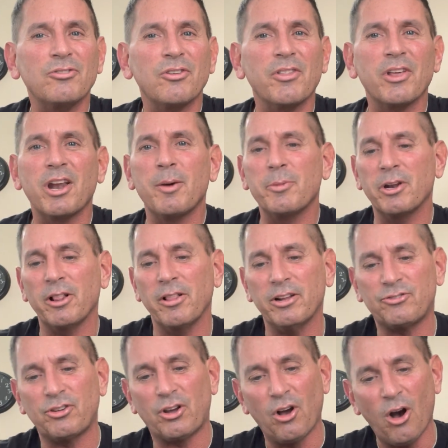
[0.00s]
and then I'm going to
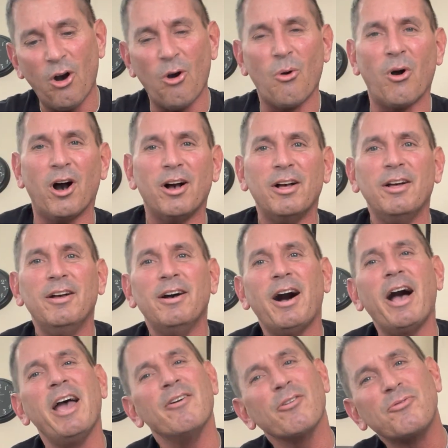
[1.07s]
let you go.
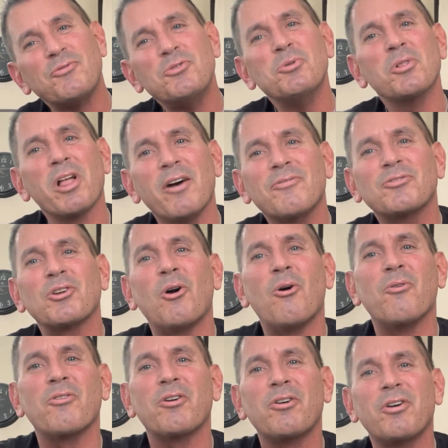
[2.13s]
I have a few left
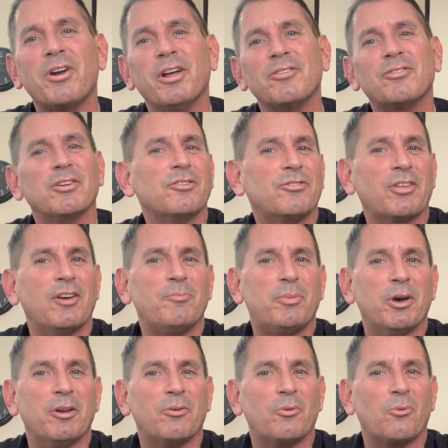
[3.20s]
over, and since they've
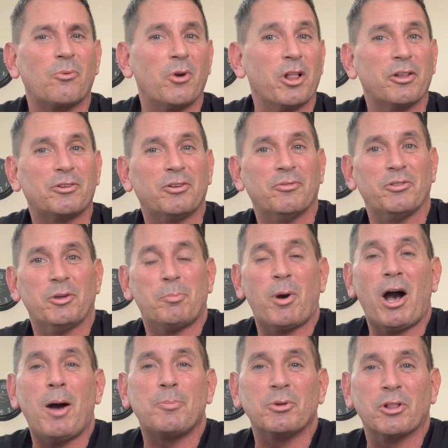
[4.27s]
been relatively
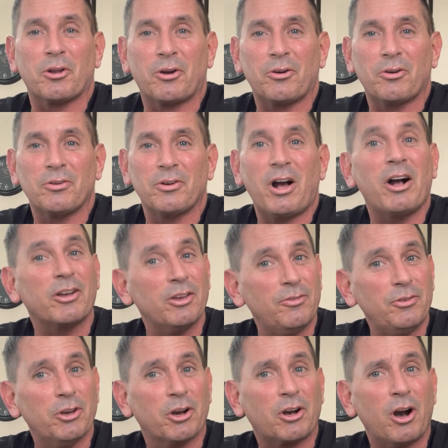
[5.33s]
popular, I'll give
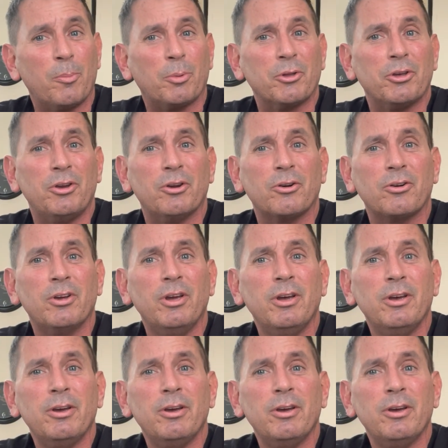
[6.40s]
you a couple here.